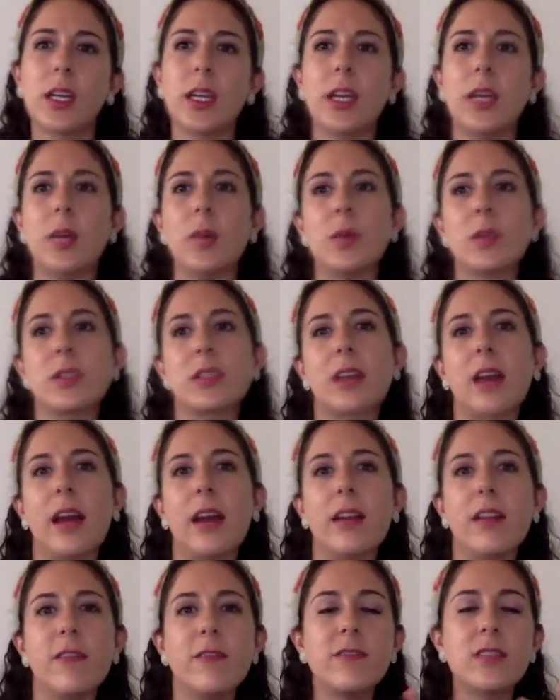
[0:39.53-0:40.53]
He was
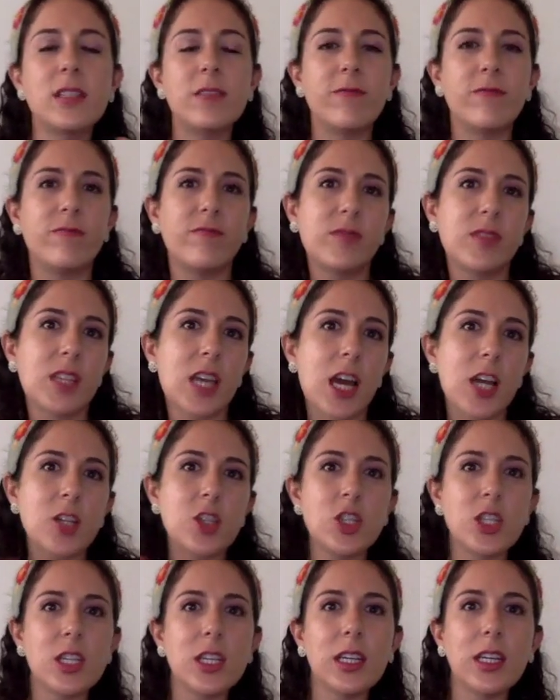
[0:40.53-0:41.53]
kind of
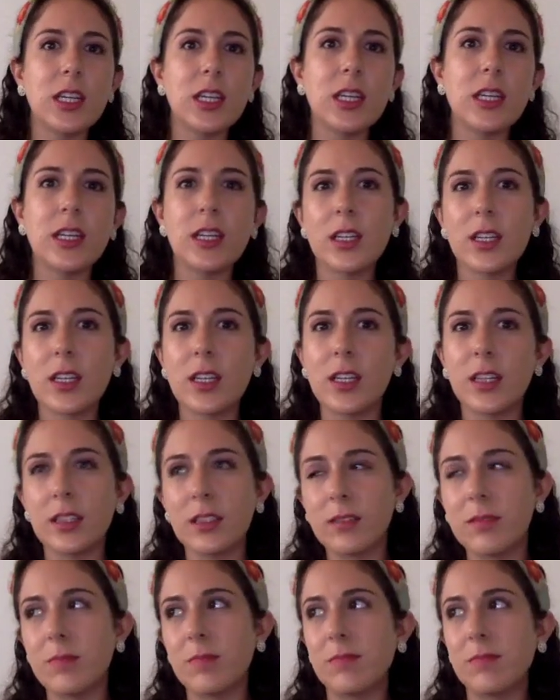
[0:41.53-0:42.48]
touchy and